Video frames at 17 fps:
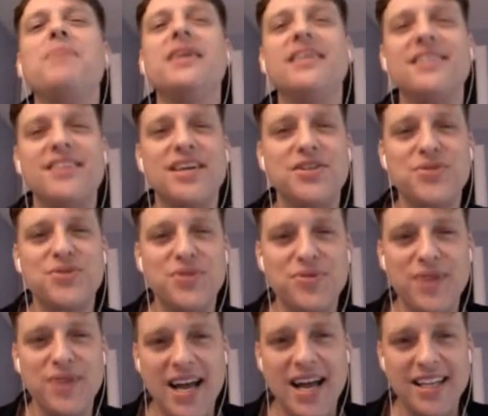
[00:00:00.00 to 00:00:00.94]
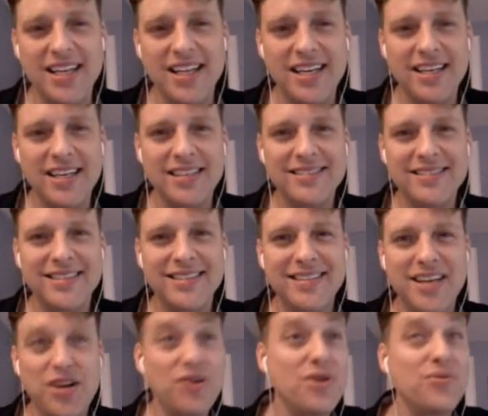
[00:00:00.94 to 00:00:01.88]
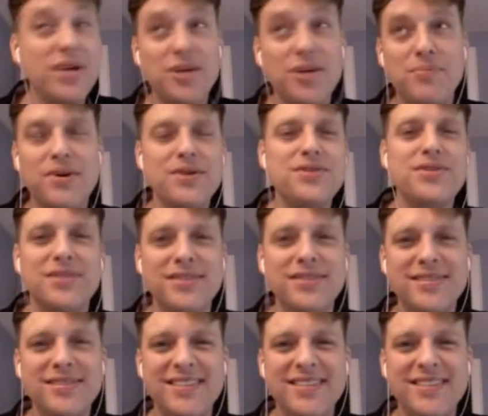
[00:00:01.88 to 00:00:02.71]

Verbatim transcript: in touch with reality? You're a real person,